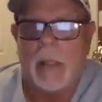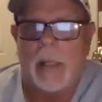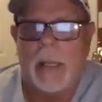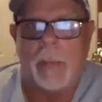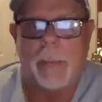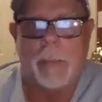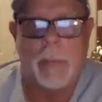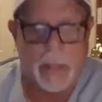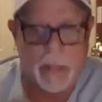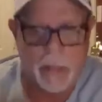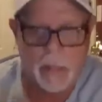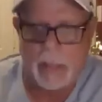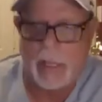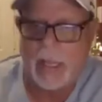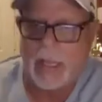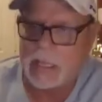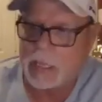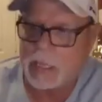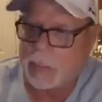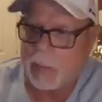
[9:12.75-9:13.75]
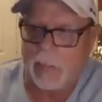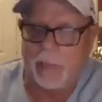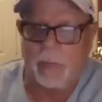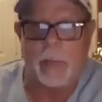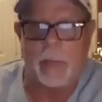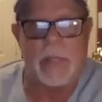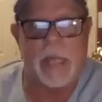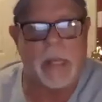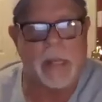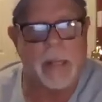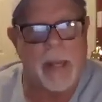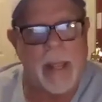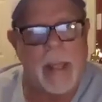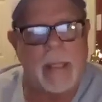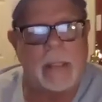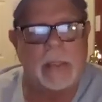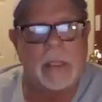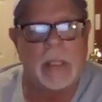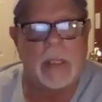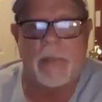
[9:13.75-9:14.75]
It paralyzes me from taking
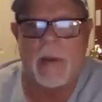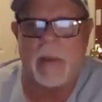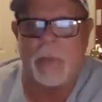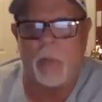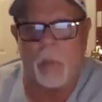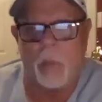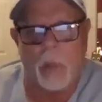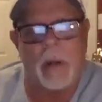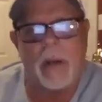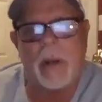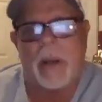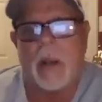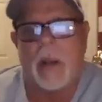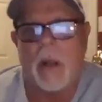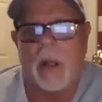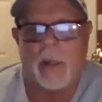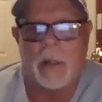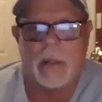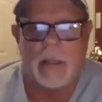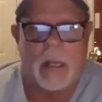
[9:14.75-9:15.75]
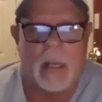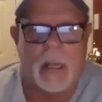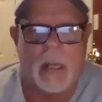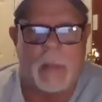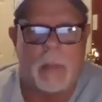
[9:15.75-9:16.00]
action if I'm worrying all the time.